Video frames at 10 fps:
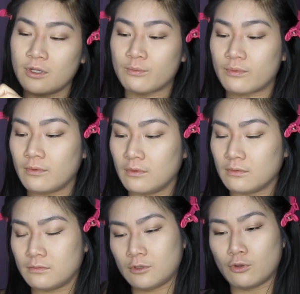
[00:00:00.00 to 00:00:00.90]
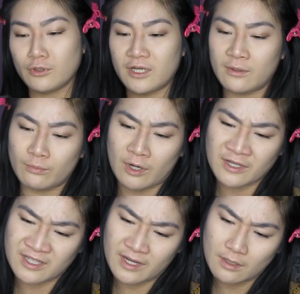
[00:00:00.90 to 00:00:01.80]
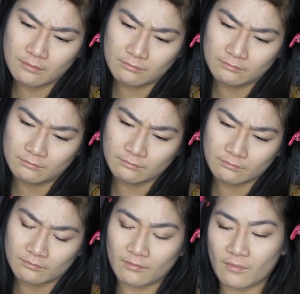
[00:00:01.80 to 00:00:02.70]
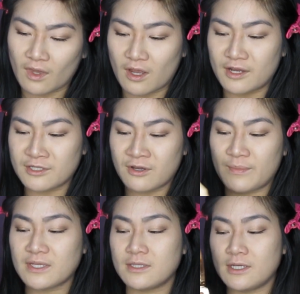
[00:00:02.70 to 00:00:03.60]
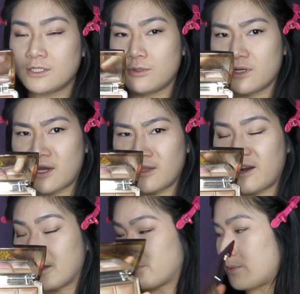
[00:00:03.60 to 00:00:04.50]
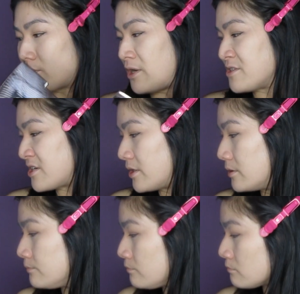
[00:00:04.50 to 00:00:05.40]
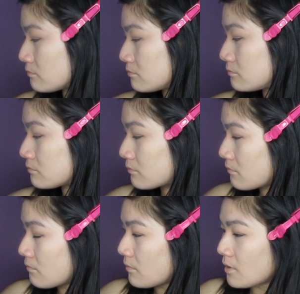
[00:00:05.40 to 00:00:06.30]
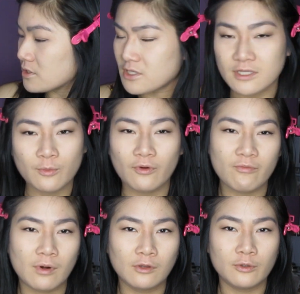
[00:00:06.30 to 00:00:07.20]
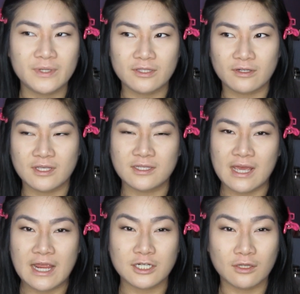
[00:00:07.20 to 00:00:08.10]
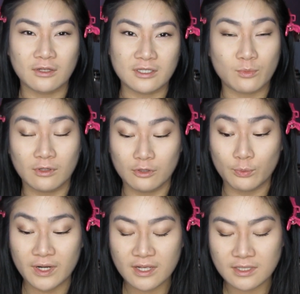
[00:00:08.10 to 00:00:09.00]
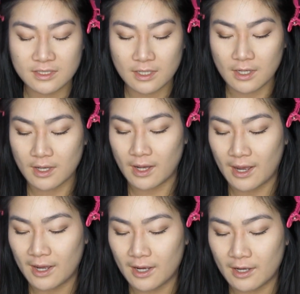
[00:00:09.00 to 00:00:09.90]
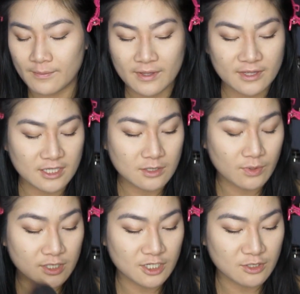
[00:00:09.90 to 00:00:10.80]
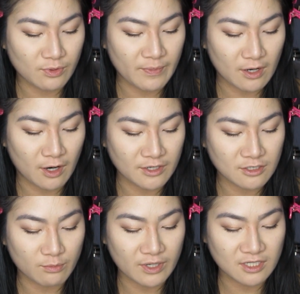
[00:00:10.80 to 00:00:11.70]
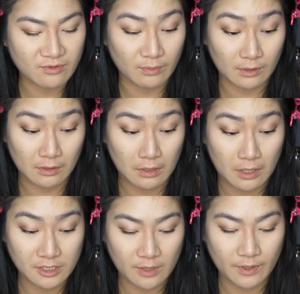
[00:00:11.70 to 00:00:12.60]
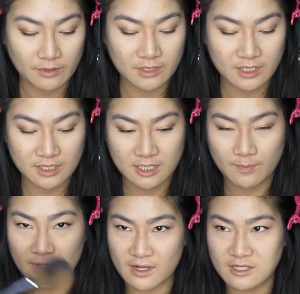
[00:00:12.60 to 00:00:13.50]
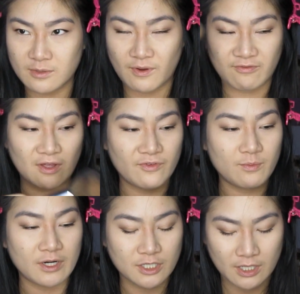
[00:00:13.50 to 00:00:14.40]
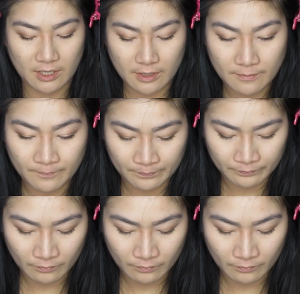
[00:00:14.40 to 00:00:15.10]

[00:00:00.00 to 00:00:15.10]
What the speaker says: golden bronze light. So I mixed these two together as my bronzer, since I'm going for a more luminous look, since the Asian look is more luminous. This one is just one of my Costco brushes from a long time ago, so I just dip it into my fluffy brush here,